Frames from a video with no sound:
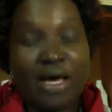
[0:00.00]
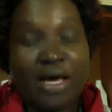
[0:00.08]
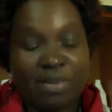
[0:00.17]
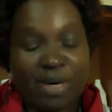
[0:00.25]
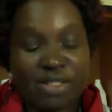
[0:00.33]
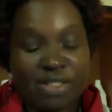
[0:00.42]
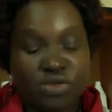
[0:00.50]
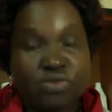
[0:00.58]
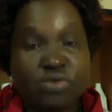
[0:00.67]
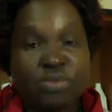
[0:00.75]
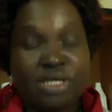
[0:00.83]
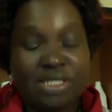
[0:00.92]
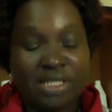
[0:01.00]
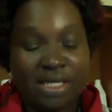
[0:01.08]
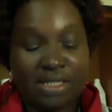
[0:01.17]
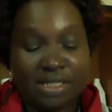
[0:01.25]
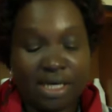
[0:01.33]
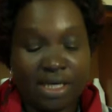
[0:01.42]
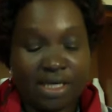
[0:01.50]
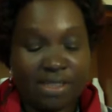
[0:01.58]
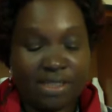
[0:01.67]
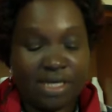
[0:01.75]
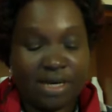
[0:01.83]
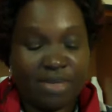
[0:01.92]
us to mitigate
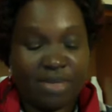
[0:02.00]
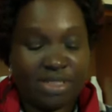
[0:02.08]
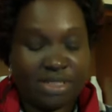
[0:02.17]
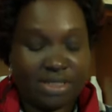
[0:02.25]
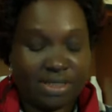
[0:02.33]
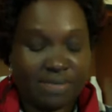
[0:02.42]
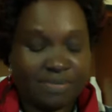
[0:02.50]
against diabetes.